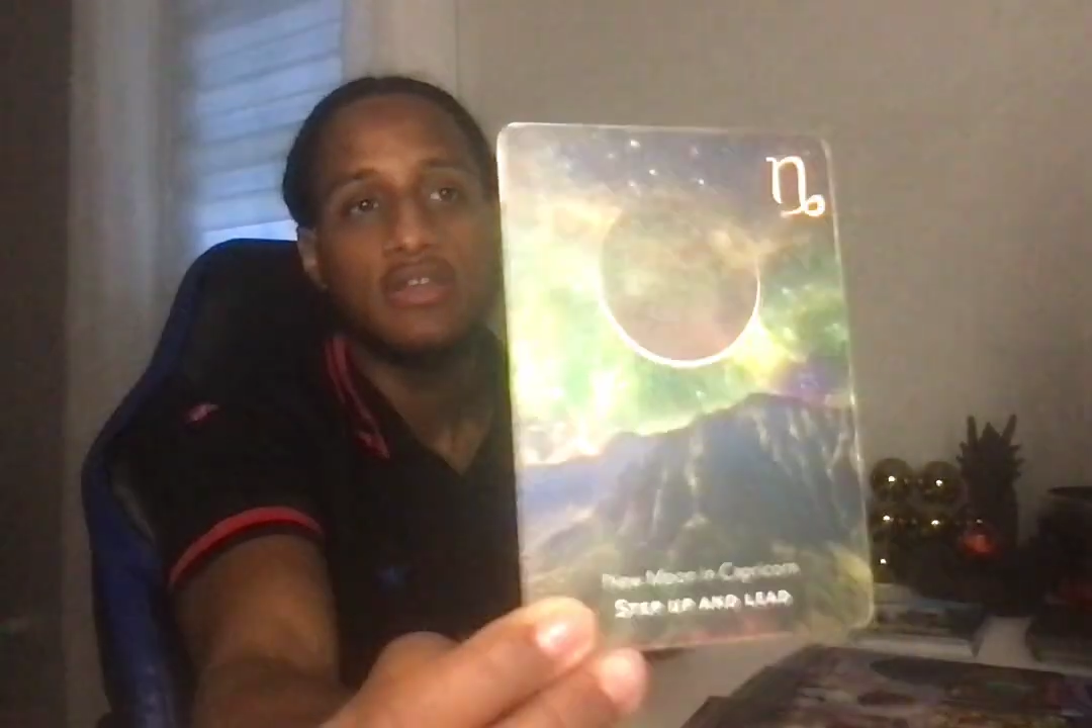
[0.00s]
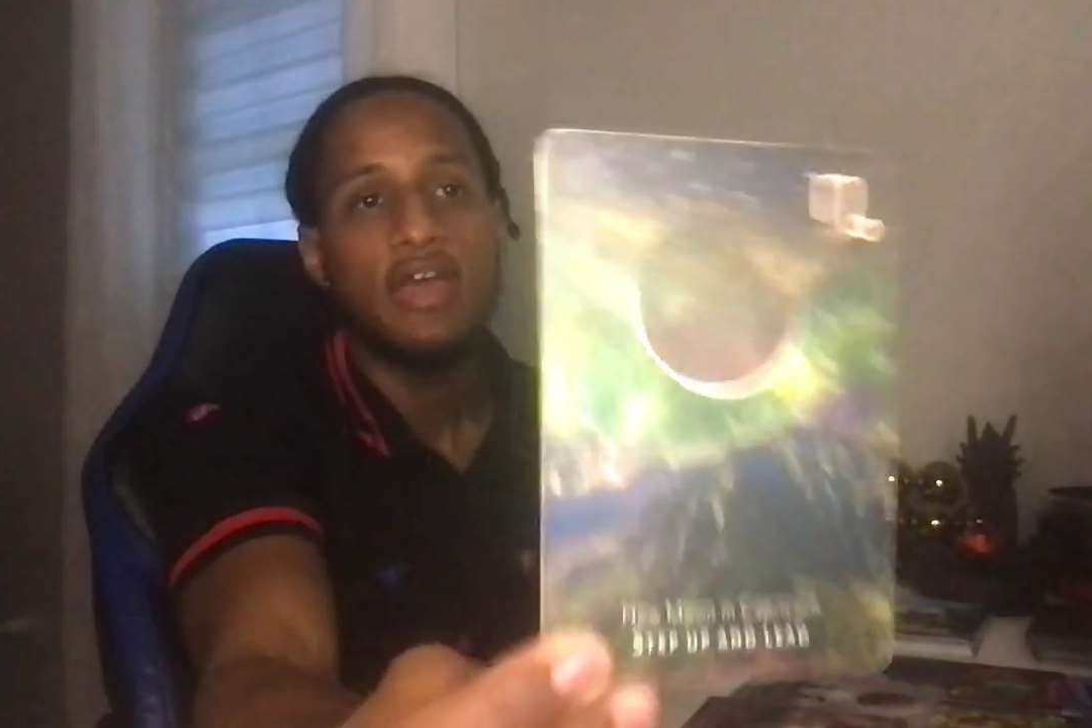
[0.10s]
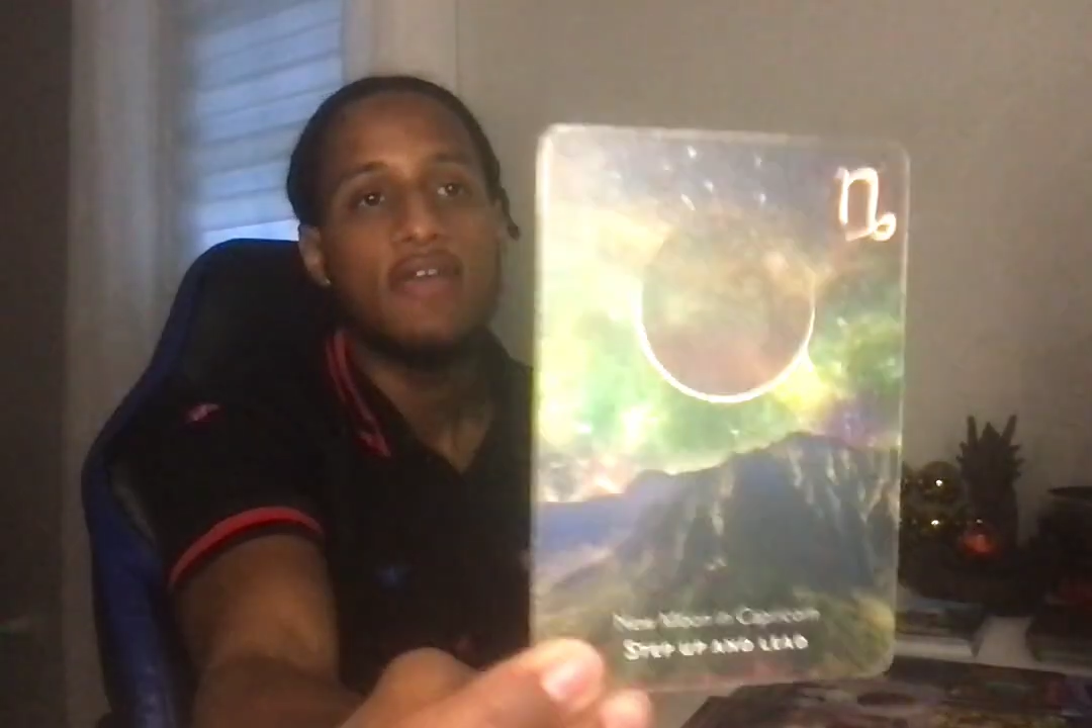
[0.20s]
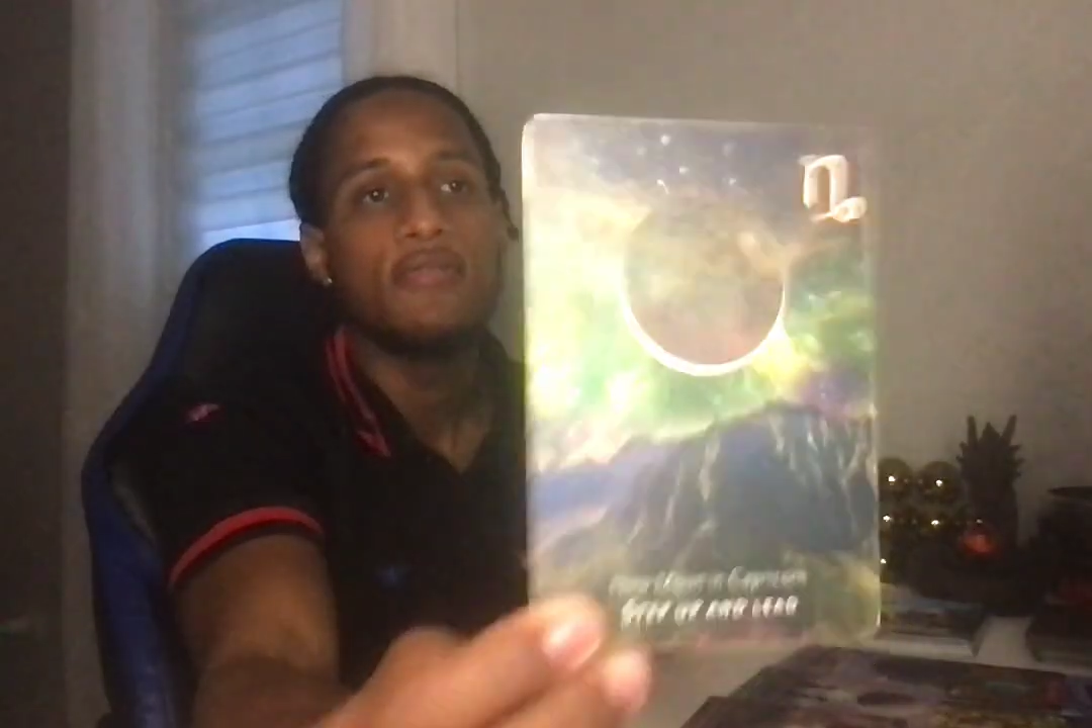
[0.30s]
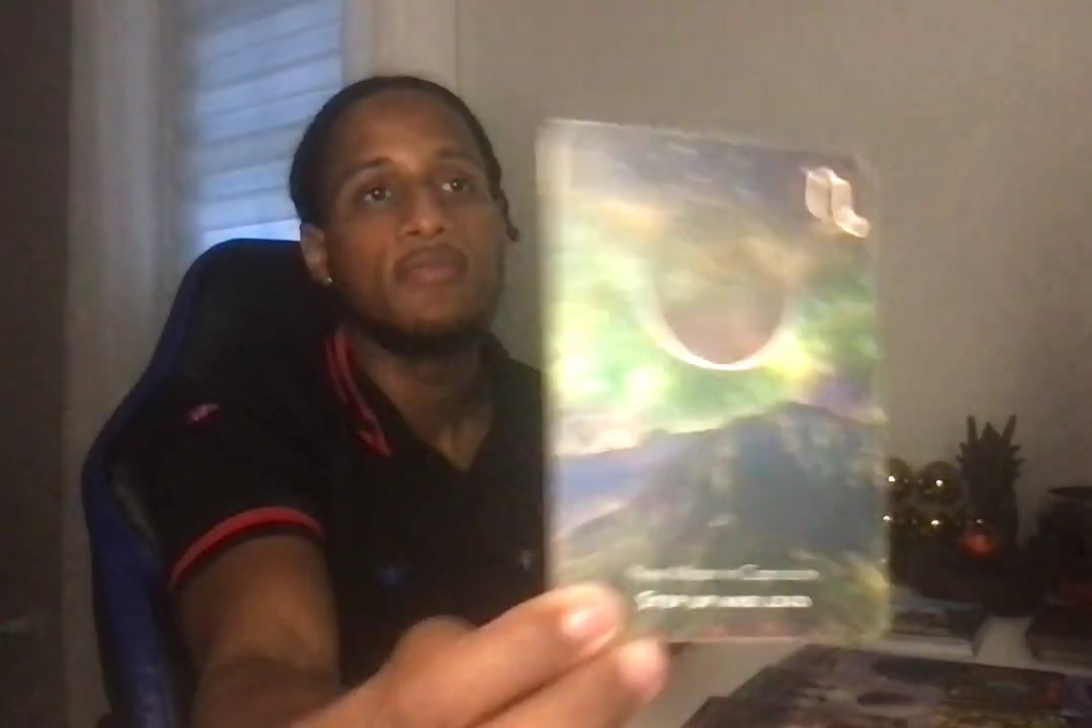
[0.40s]

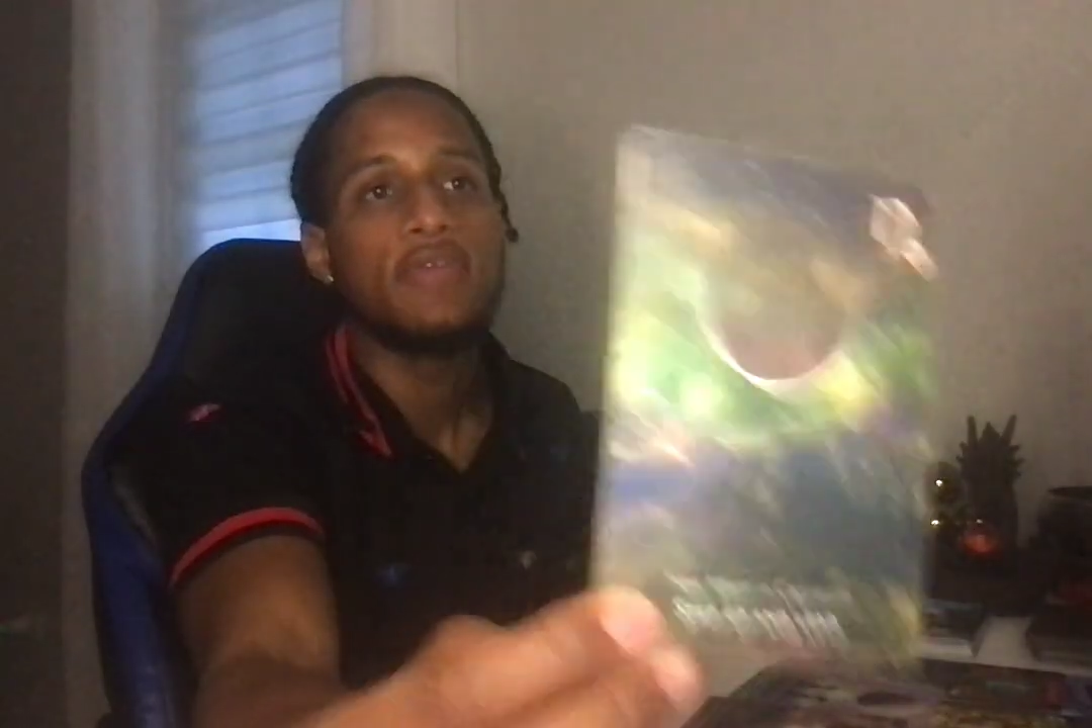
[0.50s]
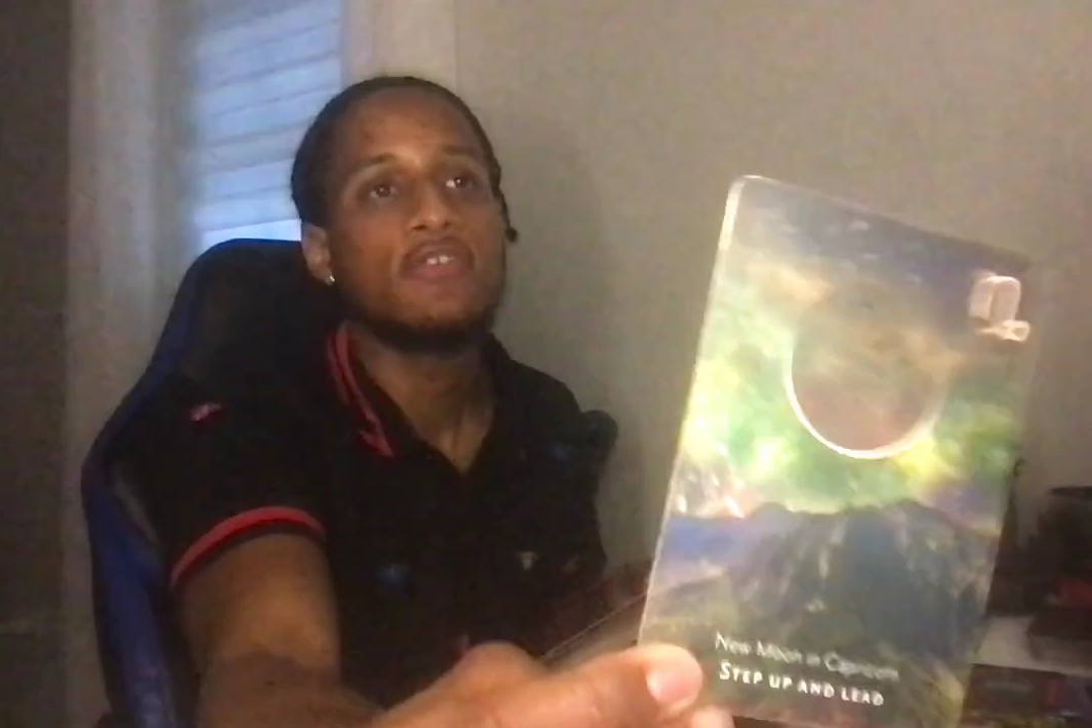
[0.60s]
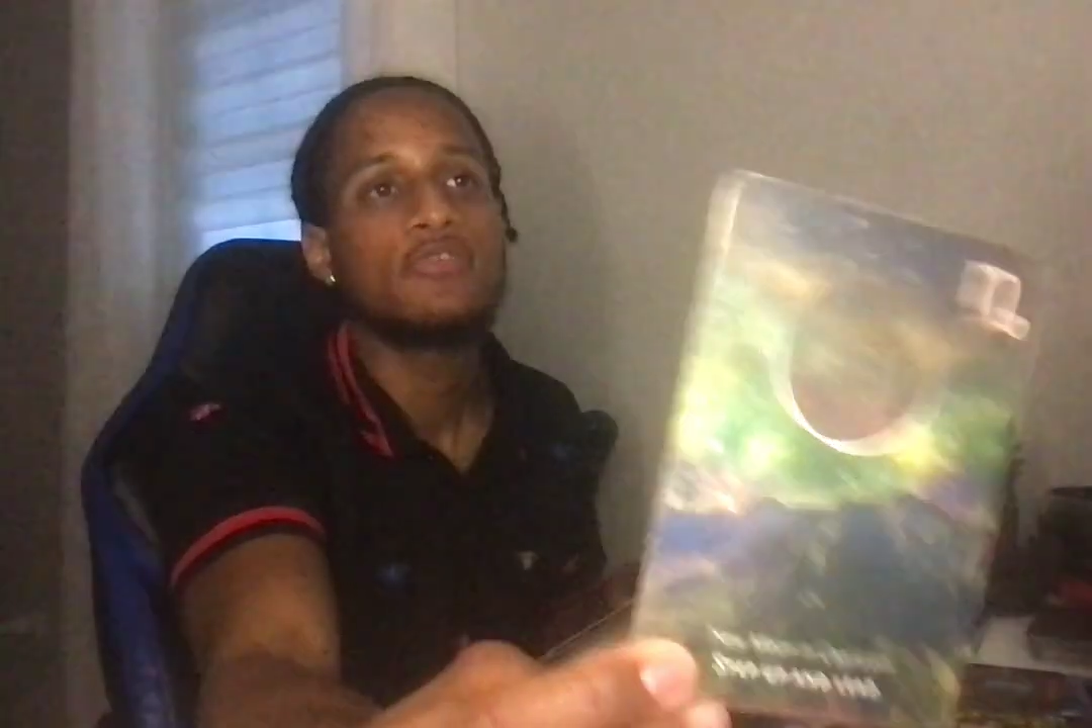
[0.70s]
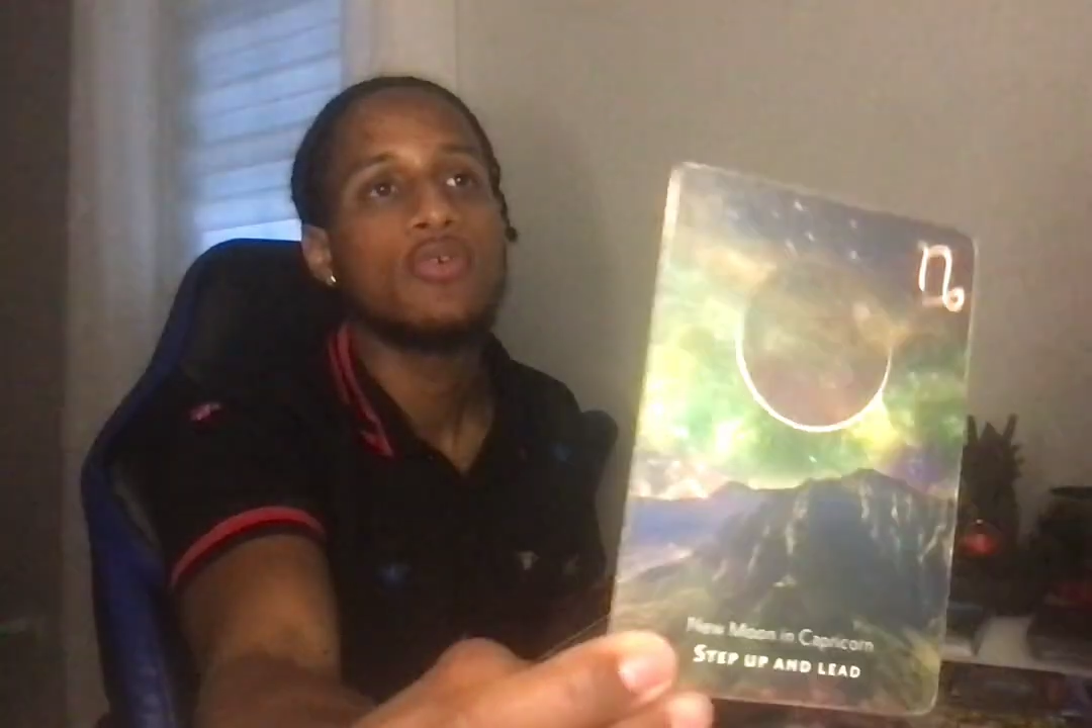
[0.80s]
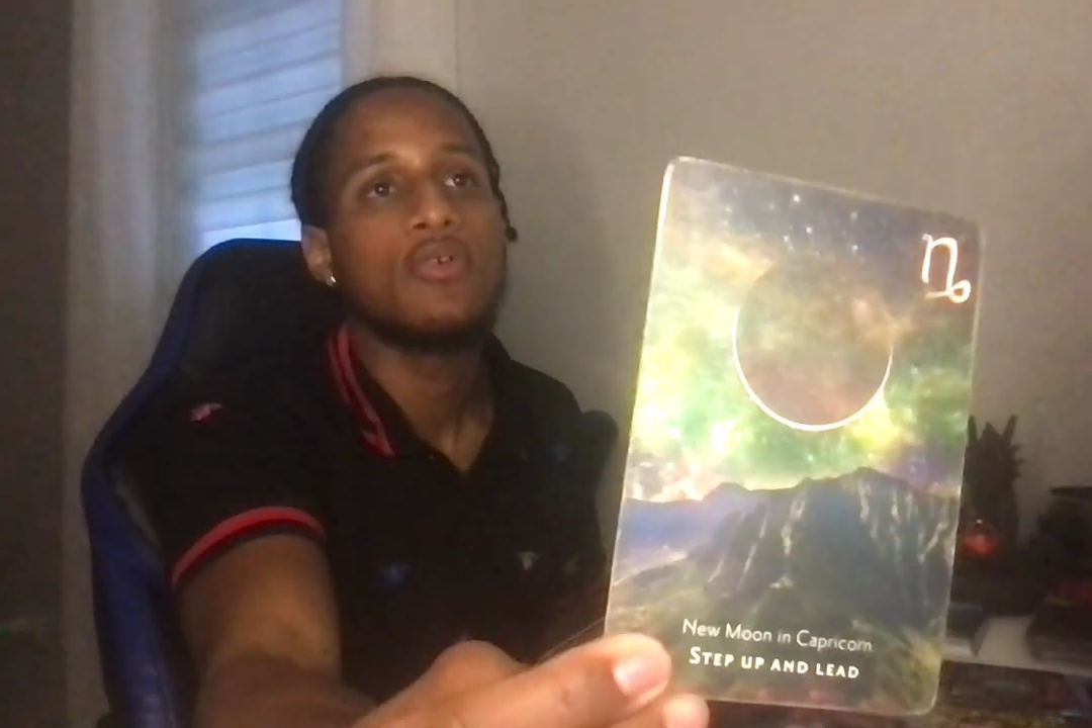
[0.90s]
And they saw